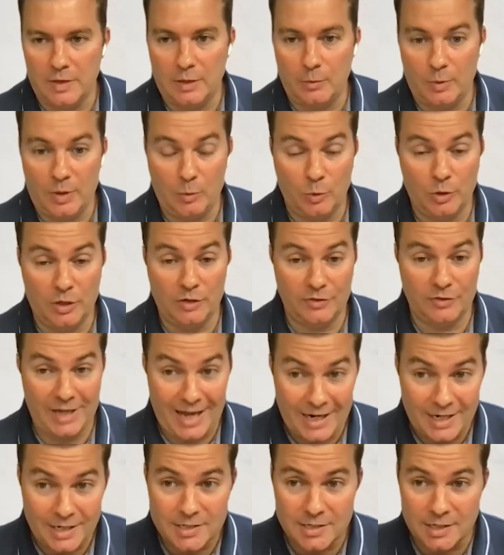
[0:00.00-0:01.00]
would have
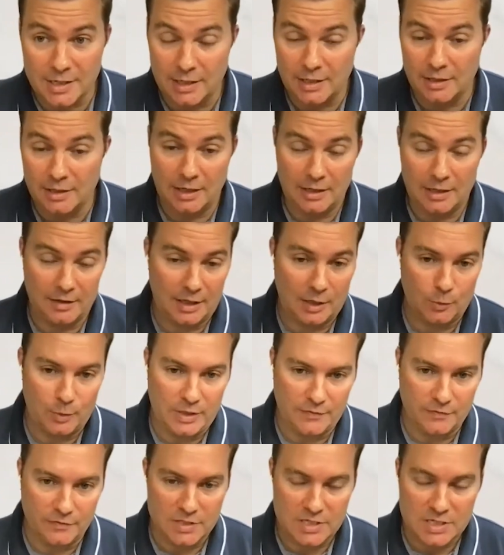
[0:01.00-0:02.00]
liked and that
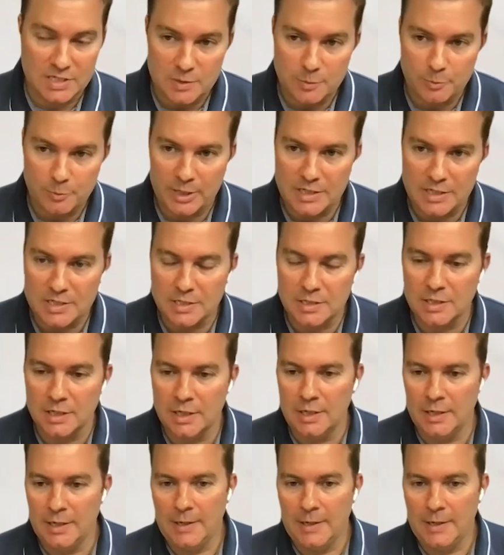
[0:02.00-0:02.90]
we have anticipated.